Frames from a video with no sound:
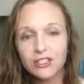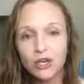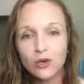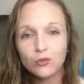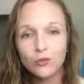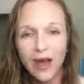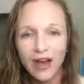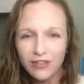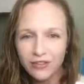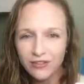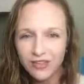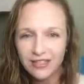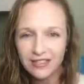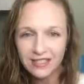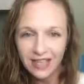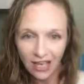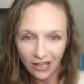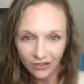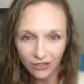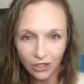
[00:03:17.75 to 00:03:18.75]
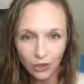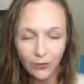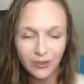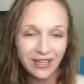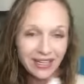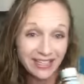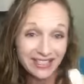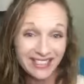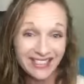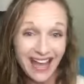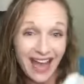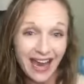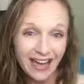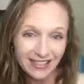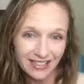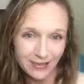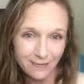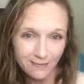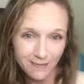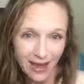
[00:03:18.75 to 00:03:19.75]
So rather than telling you an
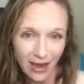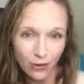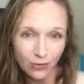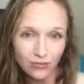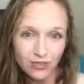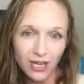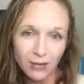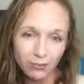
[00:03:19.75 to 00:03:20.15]
exact amount,